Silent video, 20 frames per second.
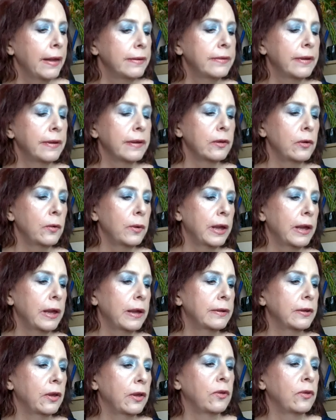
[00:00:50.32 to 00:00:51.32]
Did go
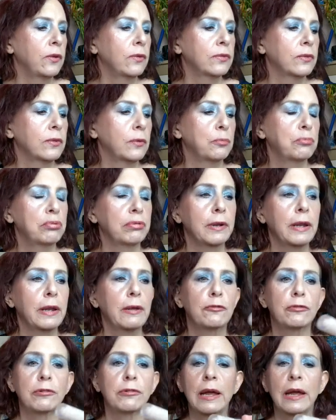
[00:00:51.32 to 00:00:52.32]
ahead and use a
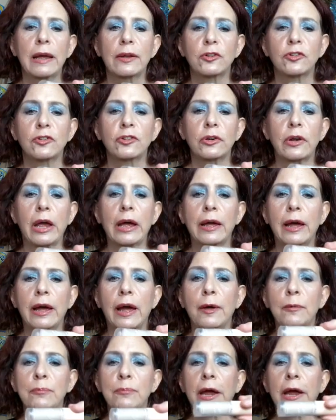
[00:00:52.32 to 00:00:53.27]
Pretty Fresh uh,